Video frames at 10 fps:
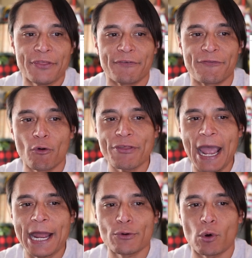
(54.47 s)
The fourth
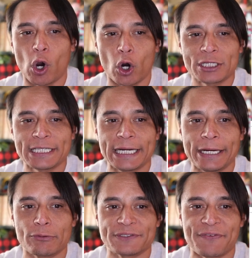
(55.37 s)
annual Hearts and
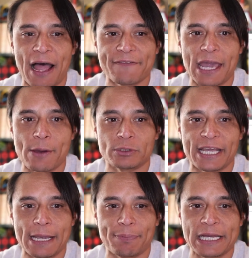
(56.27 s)
Heroes 5K will
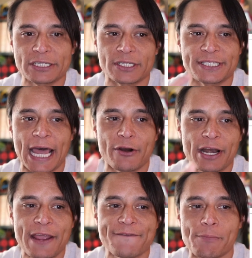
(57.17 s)
take place on
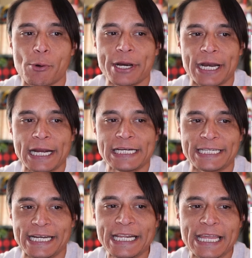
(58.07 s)
Saturday, February
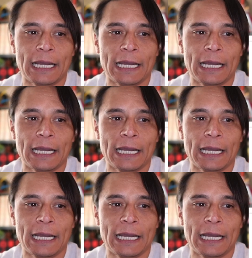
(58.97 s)
19th